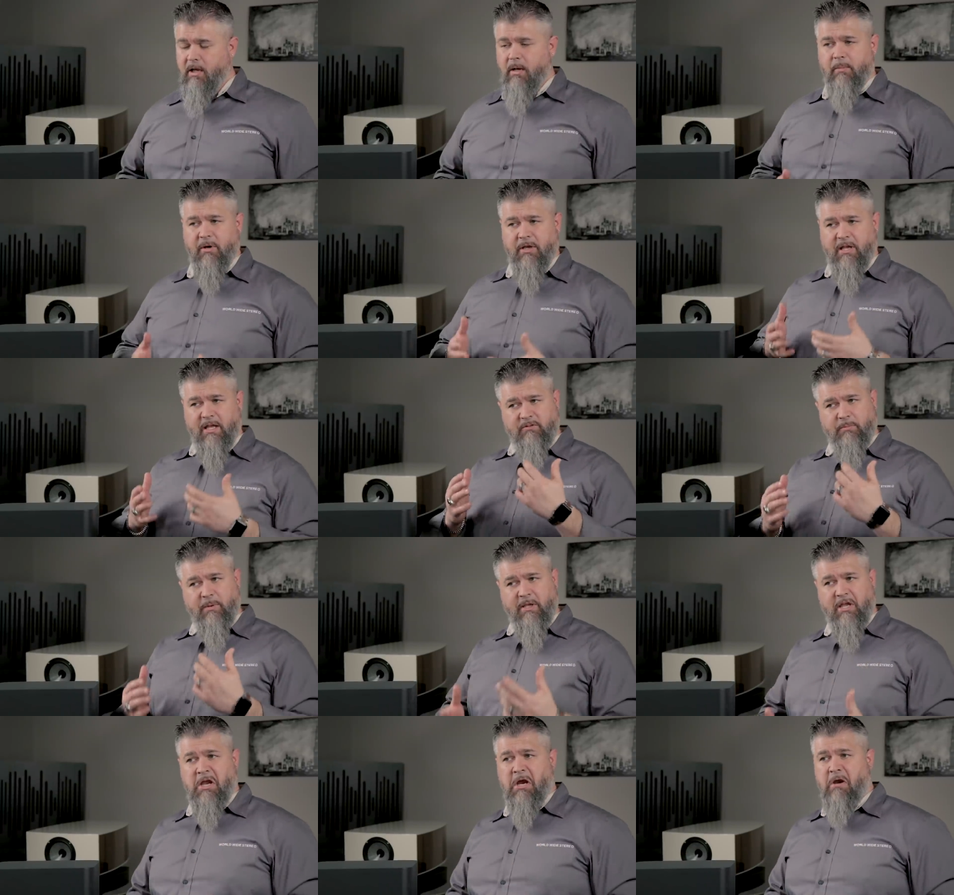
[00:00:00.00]
But you have to
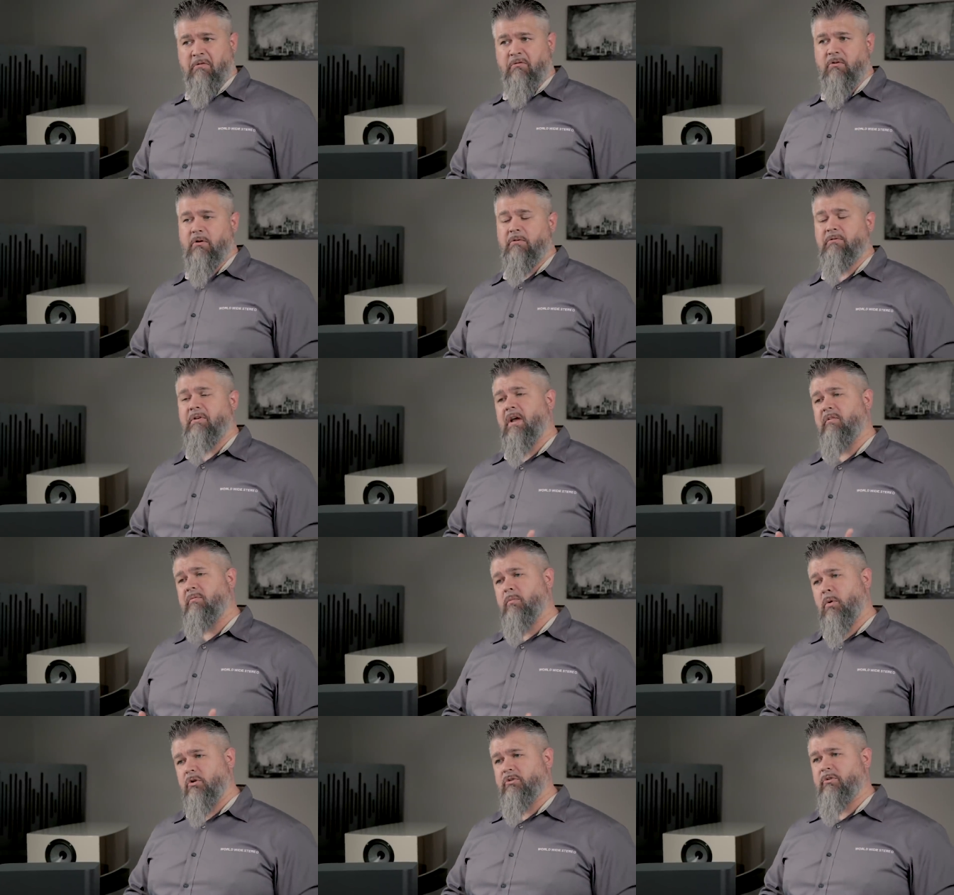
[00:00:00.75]
be careful, if you
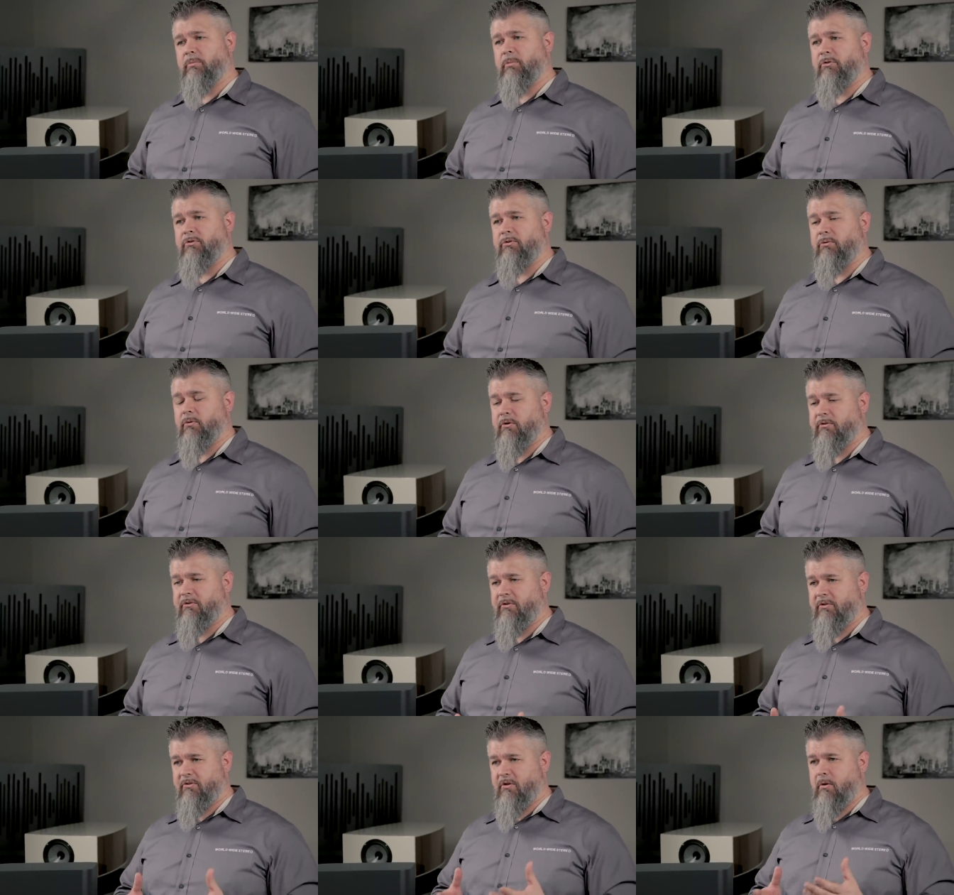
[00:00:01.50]
have multiple
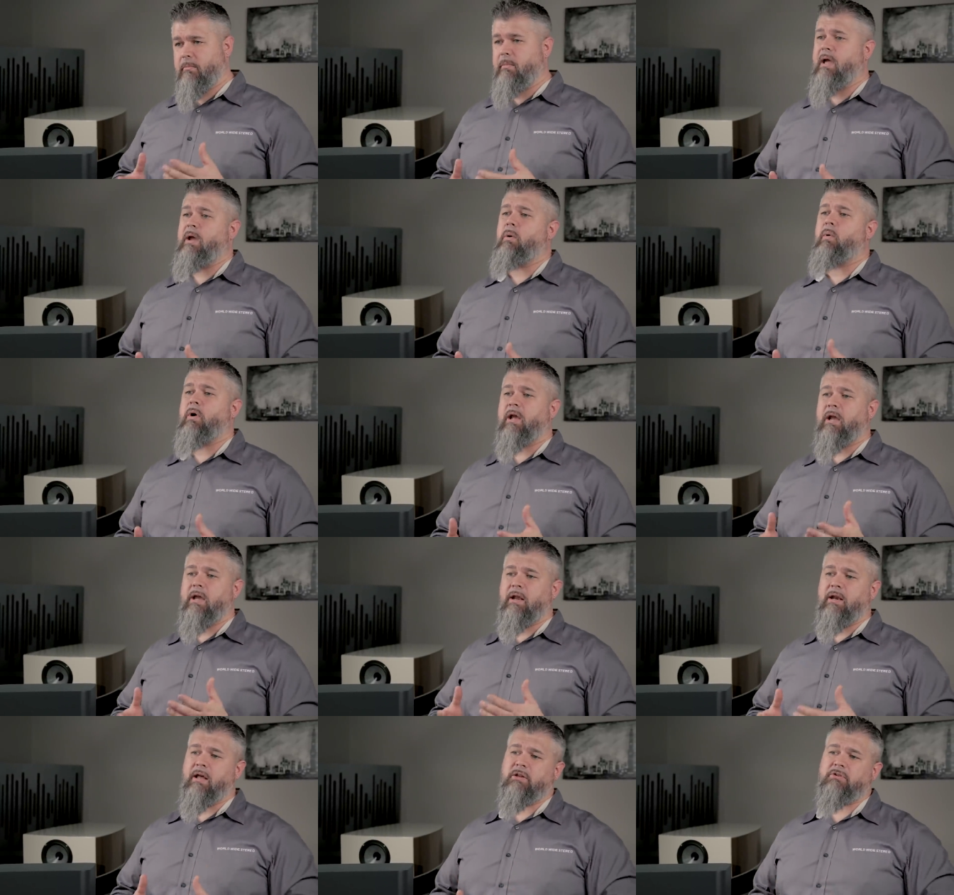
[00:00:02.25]
sources, you may want to
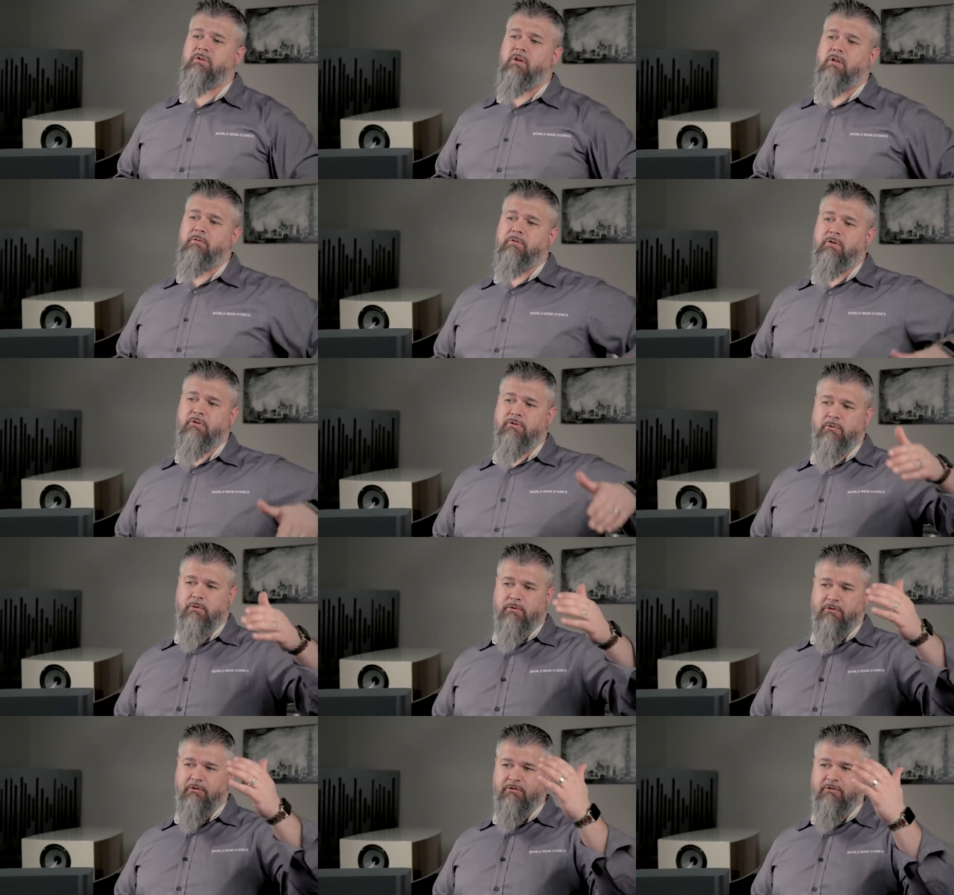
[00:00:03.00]
connect all of your
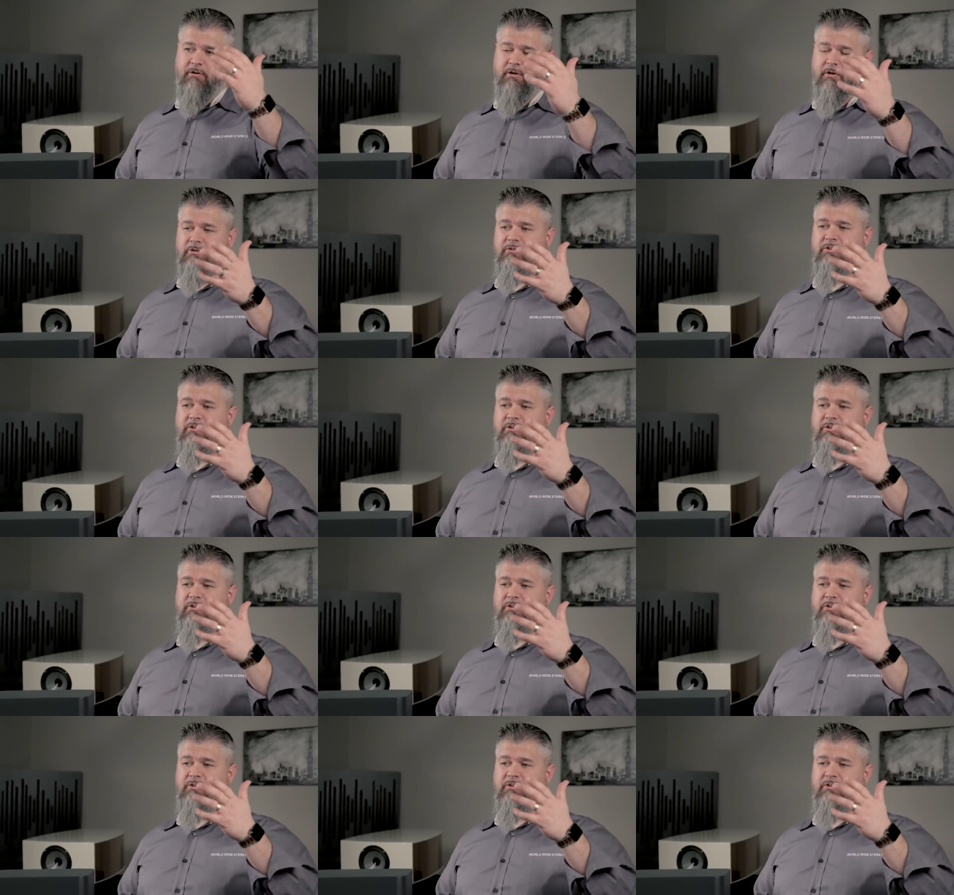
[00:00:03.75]
sources to your